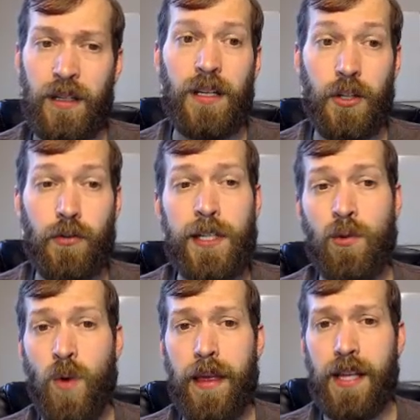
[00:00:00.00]
And the reason
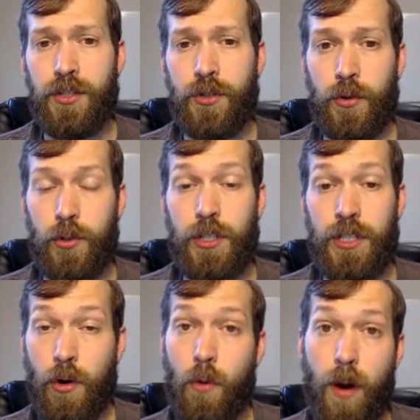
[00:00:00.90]
why that's true is
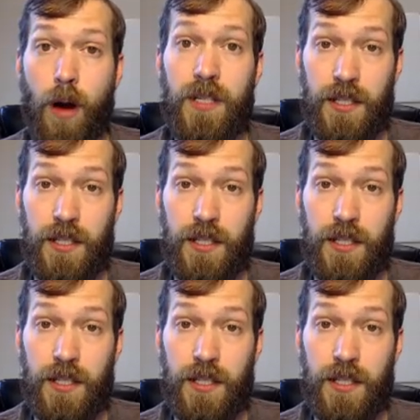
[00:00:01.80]
Obama is